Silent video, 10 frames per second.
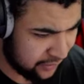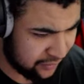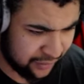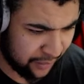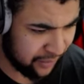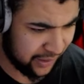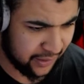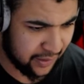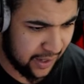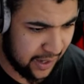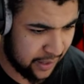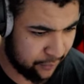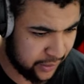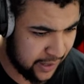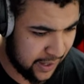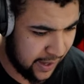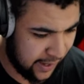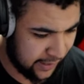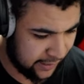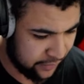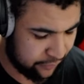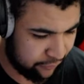something, and we get a